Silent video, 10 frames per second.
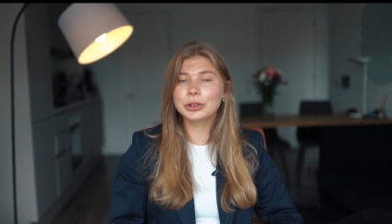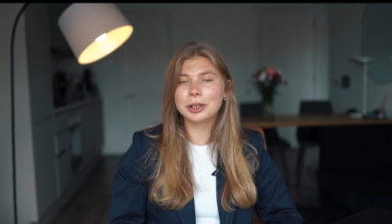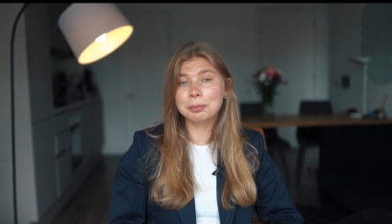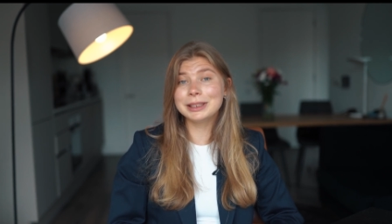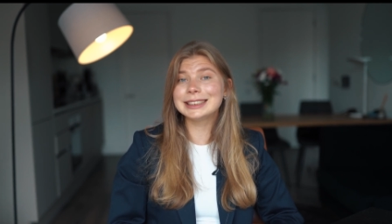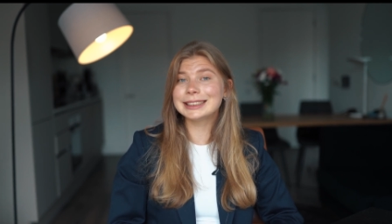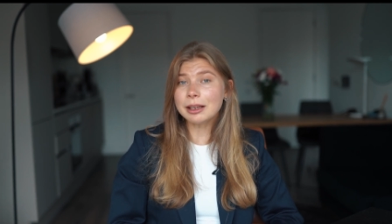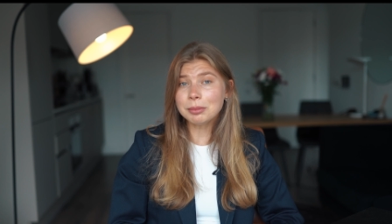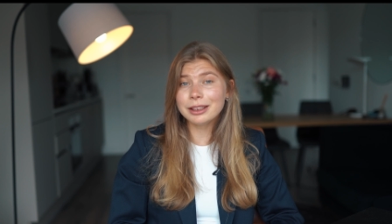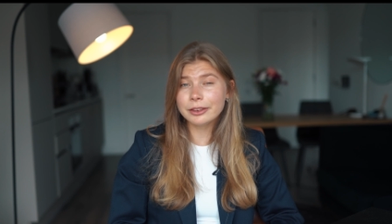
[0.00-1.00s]
to complete
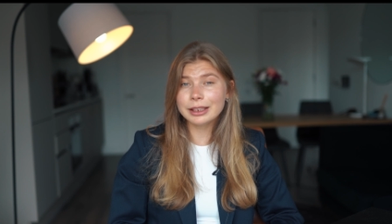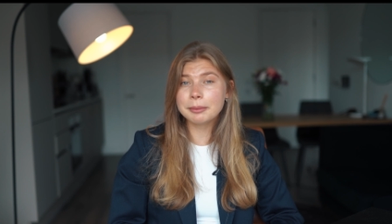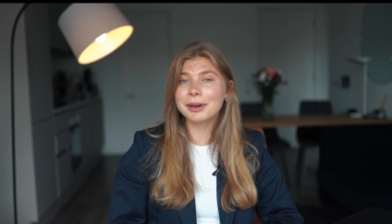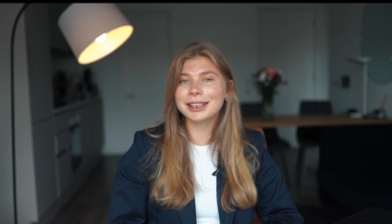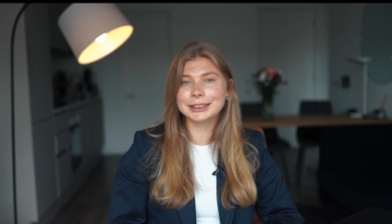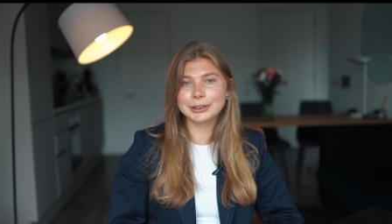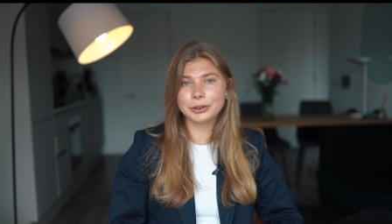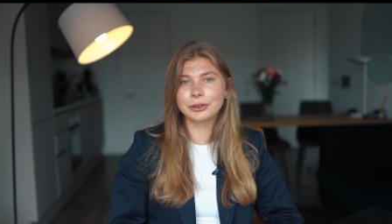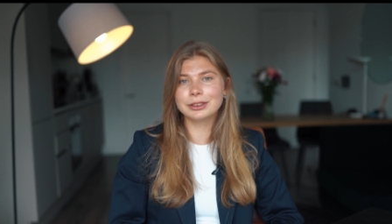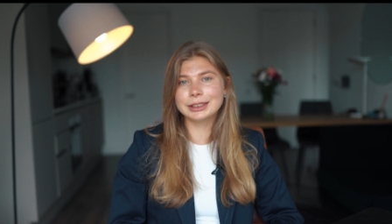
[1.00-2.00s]
some learning by a
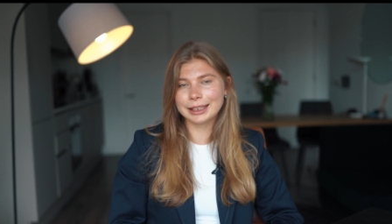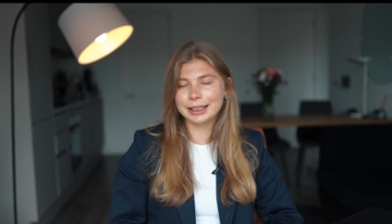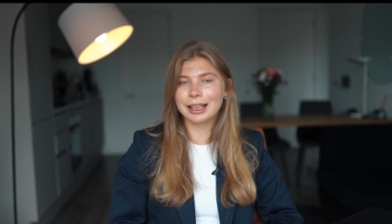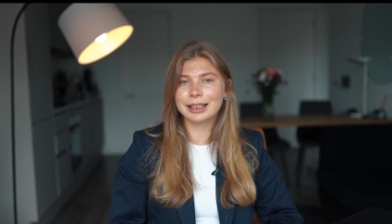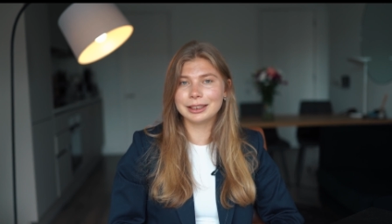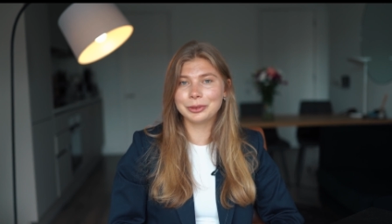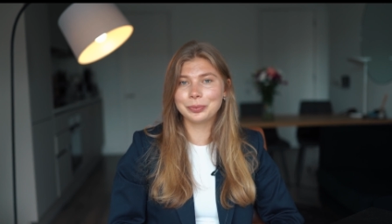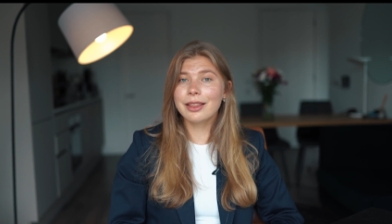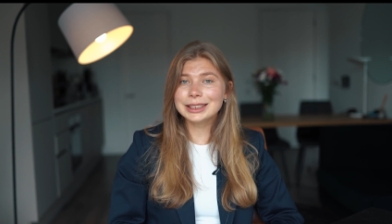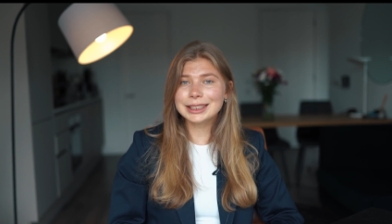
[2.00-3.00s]
certain deadline.
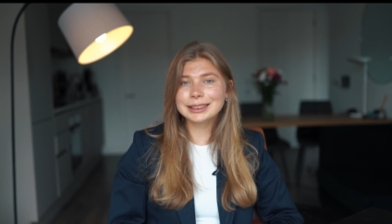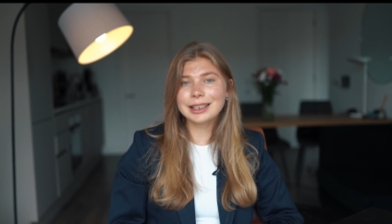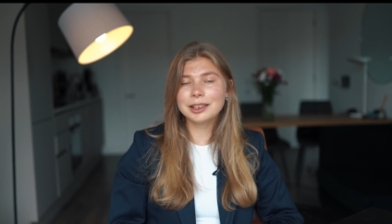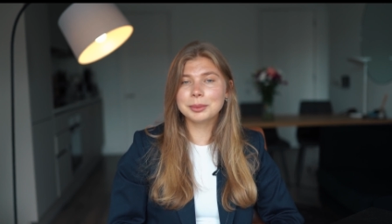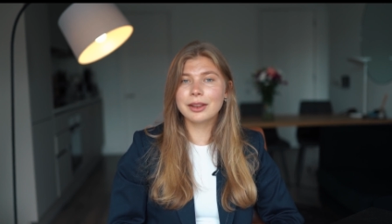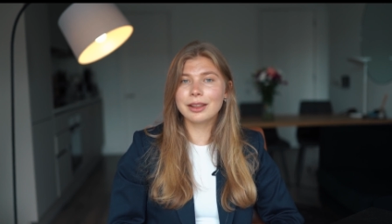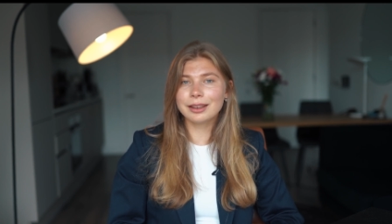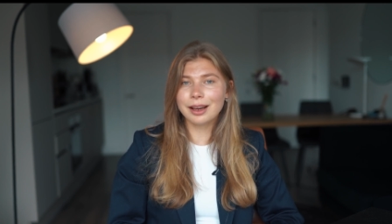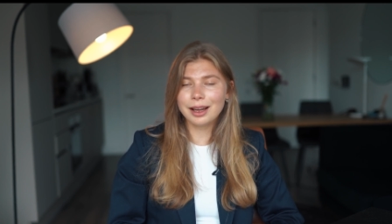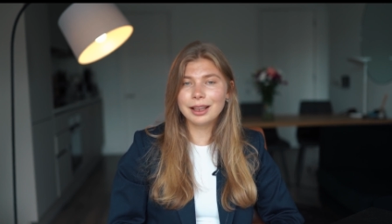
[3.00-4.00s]
This assignment
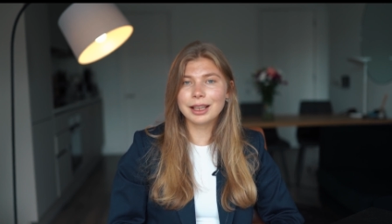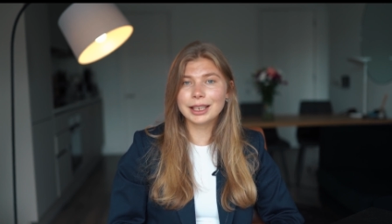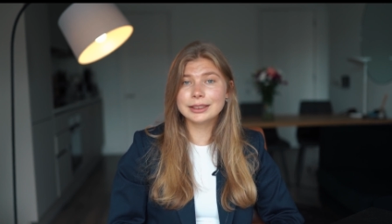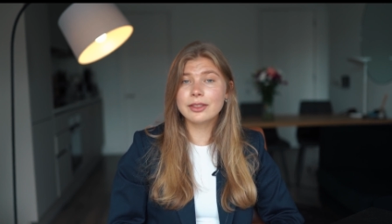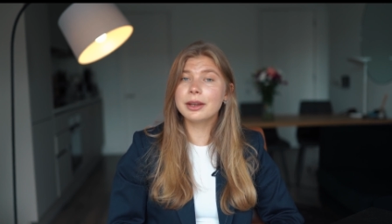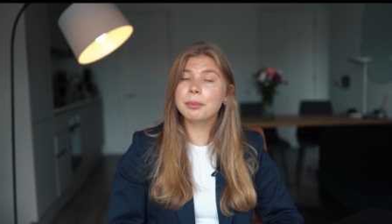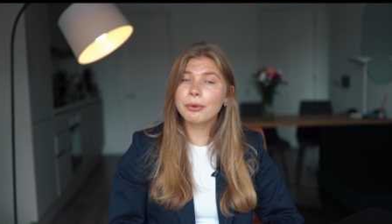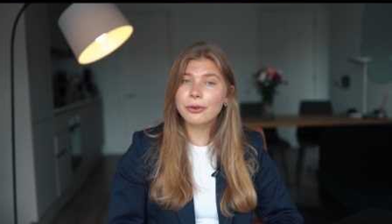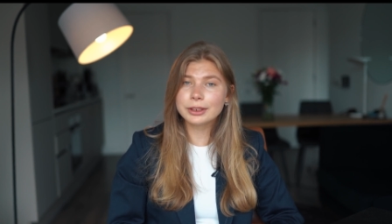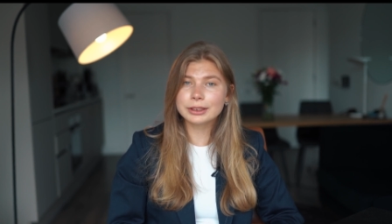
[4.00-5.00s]
then highlights the
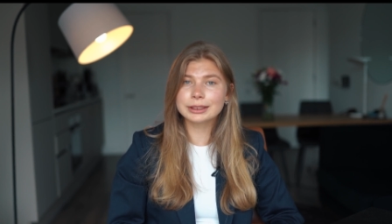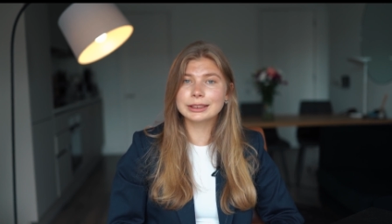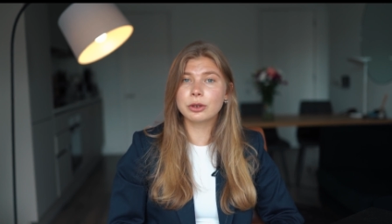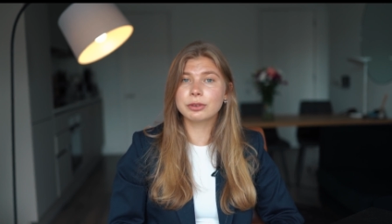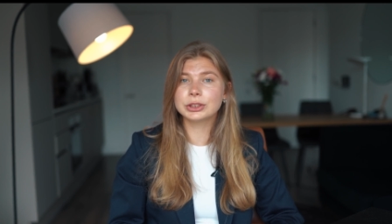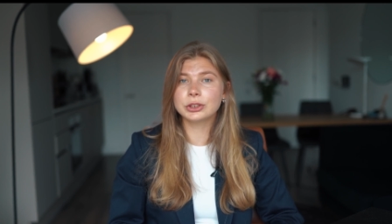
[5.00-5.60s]
importance of a